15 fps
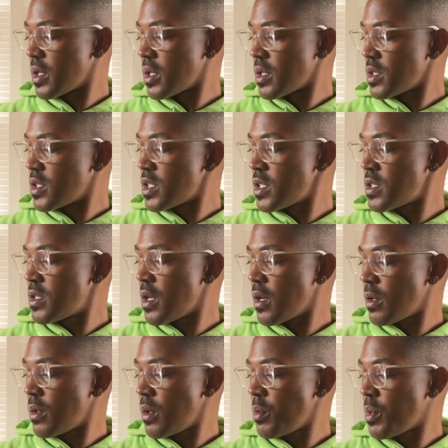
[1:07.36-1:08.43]
She's the
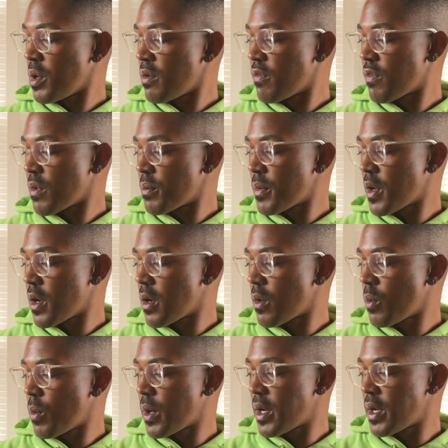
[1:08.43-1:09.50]
only one from her
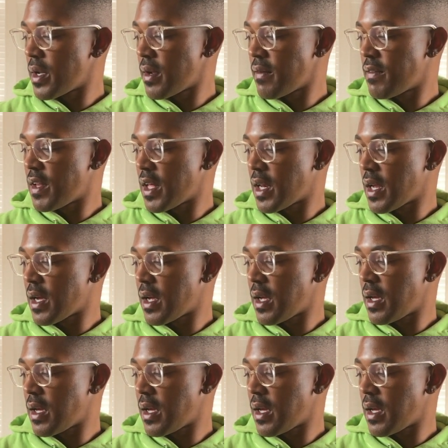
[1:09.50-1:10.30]
wave that I